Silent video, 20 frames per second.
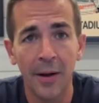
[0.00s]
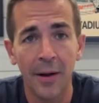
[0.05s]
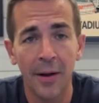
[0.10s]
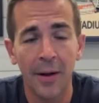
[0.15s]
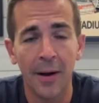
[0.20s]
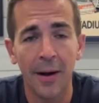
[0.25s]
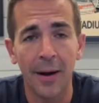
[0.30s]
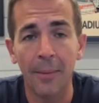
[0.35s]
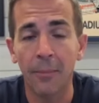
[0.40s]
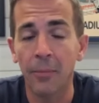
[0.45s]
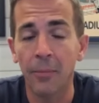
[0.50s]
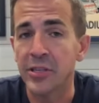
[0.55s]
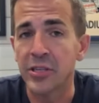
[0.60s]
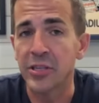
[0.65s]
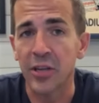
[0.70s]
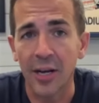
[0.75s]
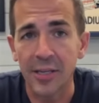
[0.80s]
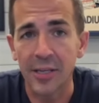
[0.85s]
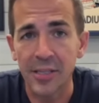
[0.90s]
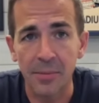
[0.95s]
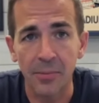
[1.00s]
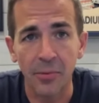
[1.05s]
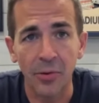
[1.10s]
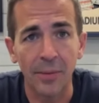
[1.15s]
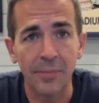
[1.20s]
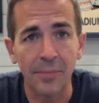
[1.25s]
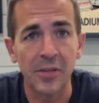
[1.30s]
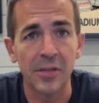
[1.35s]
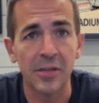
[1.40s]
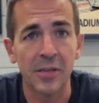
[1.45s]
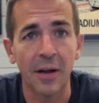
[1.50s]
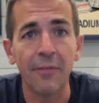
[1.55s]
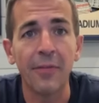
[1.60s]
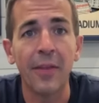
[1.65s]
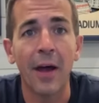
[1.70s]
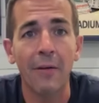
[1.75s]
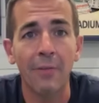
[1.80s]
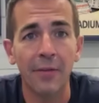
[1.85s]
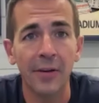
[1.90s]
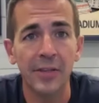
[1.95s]
um, we saw some glimpses of
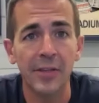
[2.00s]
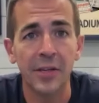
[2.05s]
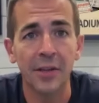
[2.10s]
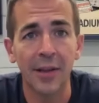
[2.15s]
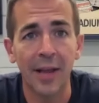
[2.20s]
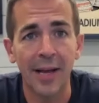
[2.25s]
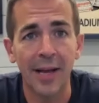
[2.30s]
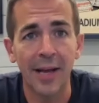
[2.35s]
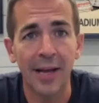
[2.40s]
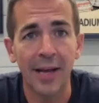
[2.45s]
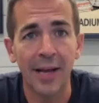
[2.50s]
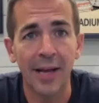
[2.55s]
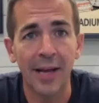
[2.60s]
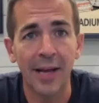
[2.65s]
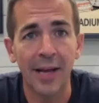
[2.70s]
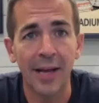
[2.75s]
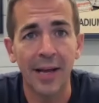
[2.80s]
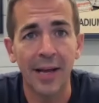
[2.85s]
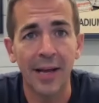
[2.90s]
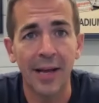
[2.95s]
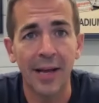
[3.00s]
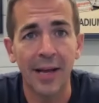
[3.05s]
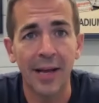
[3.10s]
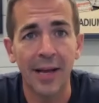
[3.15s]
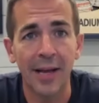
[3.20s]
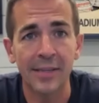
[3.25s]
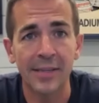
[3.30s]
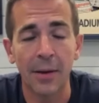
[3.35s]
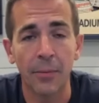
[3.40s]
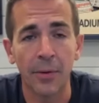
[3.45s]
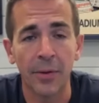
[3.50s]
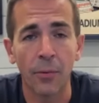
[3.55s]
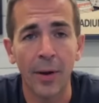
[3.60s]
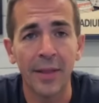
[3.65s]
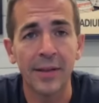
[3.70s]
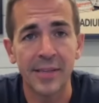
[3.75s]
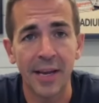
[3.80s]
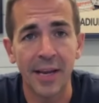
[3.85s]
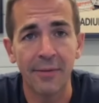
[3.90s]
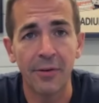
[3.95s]
that vision last night with the way that Xavier
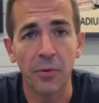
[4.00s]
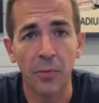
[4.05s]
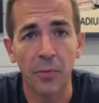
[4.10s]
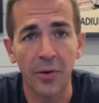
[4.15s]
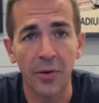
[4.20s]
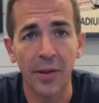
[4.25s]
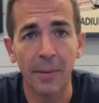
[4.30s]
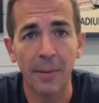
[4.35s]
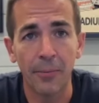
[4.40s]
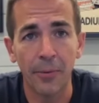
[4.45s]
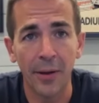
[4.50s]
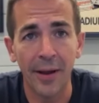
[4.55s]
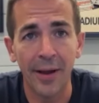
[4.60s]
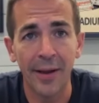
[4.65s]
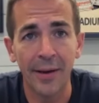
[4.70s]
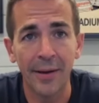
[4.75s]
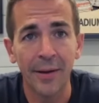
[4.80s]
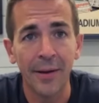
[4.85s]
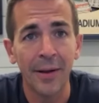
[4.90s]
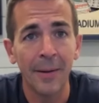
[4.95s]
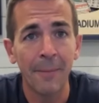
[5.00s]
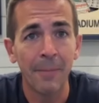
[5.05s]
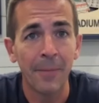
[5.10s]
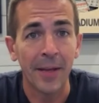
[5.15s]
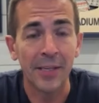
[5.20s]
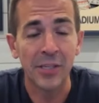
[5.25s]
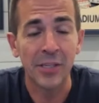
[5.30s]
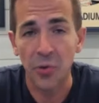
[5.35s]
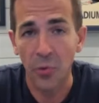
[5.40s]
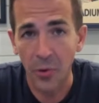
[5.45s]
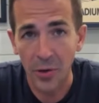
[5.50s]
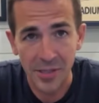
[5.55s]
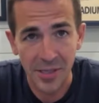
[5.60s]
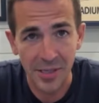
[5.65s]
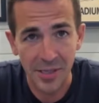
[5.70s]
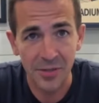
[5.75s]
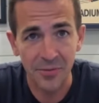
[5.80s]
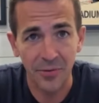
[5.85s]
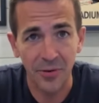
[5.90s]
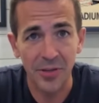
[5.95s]
Worthy played. He scores on his
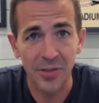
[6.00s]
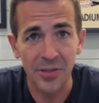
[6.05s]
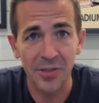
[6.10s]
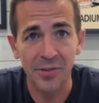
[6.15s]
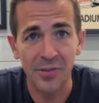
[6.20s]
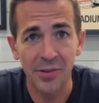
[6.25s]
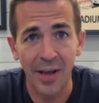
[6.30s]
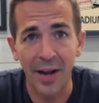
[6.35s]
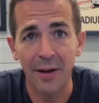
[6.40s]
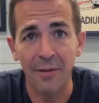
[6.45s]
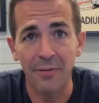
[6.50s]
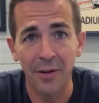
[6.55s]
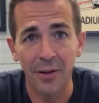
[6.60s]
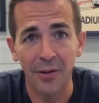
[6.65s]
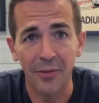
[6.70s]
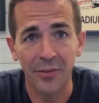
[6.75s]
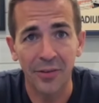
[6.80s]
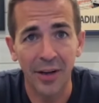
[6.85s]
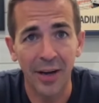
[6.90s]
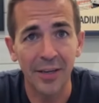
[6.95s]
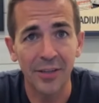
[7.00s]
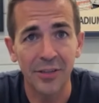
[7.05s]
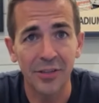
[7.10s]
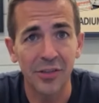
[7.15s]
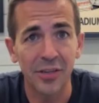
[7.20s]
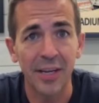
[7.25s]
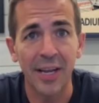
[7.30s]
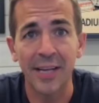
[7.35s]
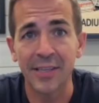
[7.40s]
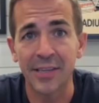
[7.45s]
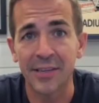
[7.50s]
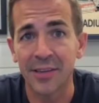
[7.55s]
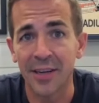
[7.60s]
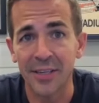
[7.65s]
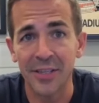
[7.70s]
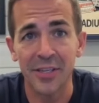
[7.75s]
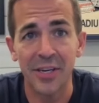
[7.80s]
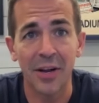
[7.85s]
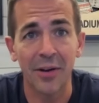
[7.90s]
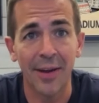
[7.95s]
first NFL touch. He has a
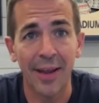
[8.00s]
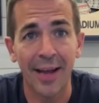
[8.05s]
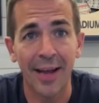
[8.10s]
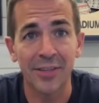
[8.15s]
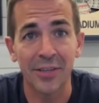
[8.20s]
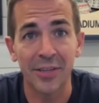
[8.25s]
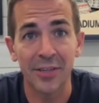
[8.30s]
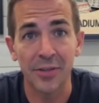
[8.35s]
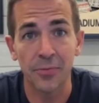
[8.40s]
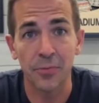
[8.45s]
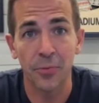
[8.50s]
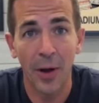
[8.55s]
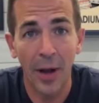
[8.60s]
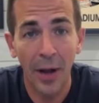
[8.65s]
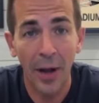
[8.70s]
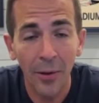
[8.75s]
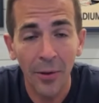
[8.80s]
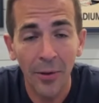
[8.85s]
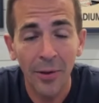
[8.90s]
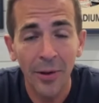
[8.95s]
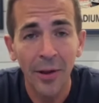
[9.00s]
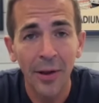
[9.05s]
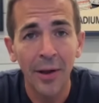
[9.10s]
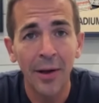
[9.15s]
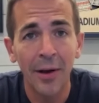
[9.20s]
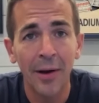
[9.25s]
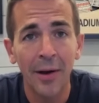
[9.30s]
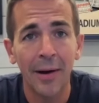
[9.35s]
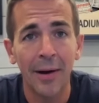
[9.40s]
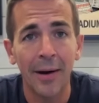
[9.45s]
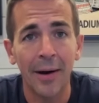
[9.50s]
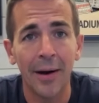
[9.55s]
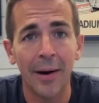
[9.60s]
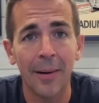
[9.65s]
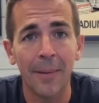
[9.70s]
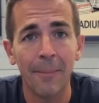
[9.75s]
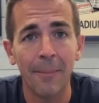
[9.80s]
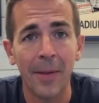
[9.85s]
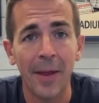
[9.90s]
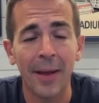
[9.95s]
touchdown catch as well.
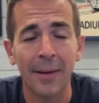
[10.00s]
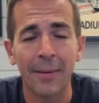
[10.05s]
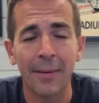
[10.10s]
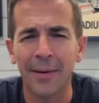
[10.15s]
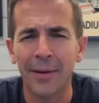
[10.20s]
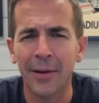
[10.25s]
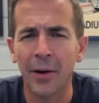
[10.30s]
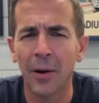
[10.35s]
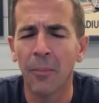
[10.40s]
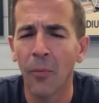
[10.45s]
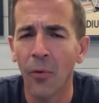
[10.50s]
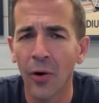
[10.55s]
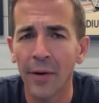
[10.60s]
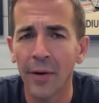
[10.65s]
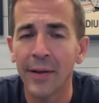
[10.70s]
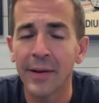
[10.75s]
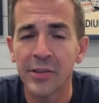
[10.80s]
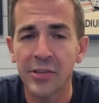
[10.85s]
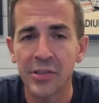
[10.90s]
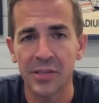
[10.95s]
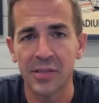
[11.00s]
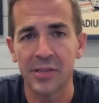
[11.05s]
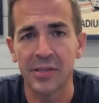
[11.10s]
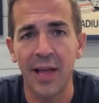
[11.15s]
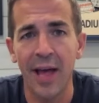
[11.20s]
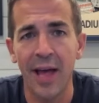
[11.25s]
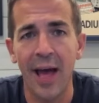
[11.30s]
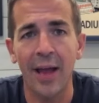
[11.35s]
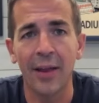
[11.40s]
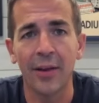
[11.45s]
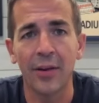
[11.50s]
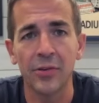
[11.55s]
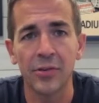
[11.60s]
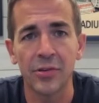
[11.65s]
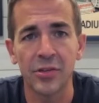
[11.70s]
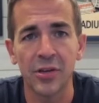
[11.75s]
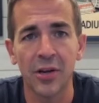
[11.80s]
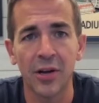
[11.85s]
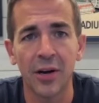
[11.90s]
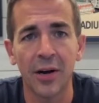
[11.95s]
Um, and you know, more than just that, you
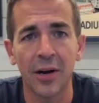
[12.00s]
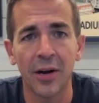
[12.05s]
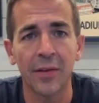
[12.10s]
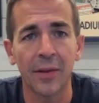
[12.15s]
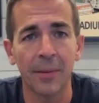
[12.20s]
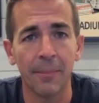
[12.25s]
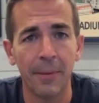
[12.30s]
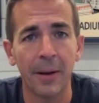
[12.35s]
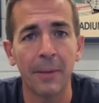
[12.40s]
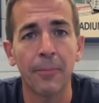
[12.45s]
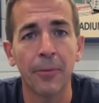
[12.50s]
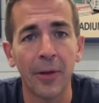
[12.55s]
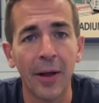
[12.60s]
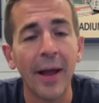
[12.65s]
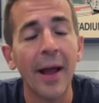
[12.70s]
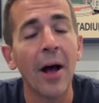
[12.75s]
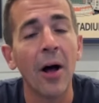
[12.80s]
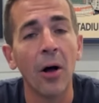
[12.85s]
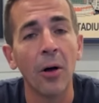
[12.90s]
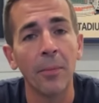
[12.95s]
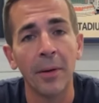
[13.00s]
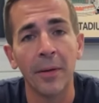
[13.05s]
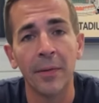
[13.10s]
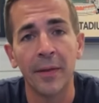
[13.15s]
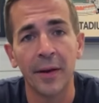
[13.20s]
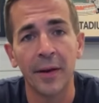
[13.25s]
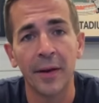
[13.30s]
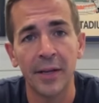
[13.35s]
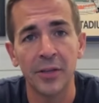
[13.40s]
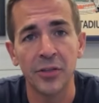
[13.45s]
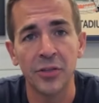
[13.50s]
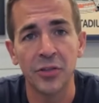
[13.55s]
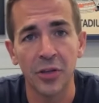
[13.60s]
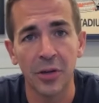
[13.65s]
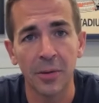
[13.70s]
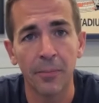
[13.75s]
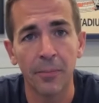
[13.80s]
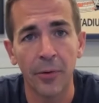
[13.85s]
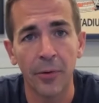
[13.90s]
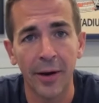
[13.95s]
saw the big play element that he
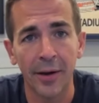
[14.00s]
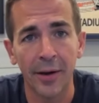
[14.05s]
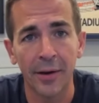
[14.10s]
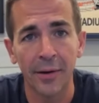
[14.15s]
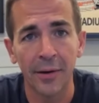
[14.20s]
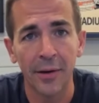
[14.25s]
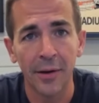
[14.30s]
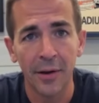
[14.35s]
should bring